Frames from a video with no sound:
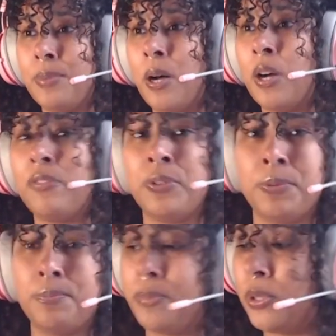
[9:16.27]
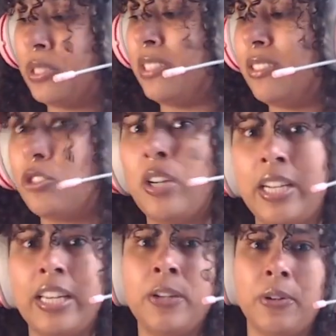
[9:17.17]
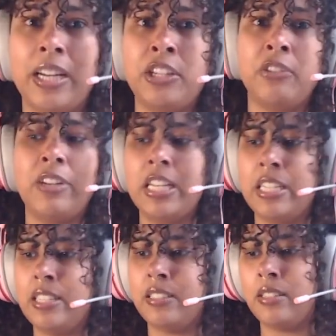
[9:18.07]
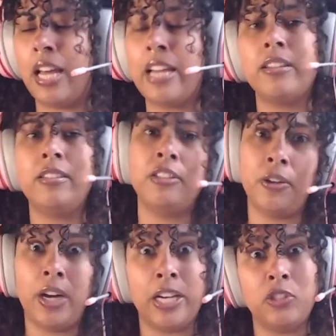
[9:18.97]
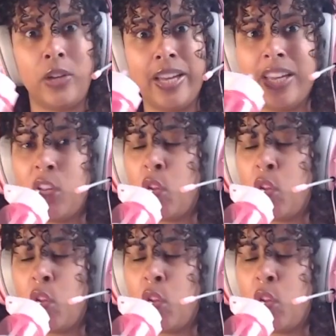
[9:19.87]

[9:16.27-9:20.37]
part of your body is trying to heal, and you really need to, like, you know, hydrate.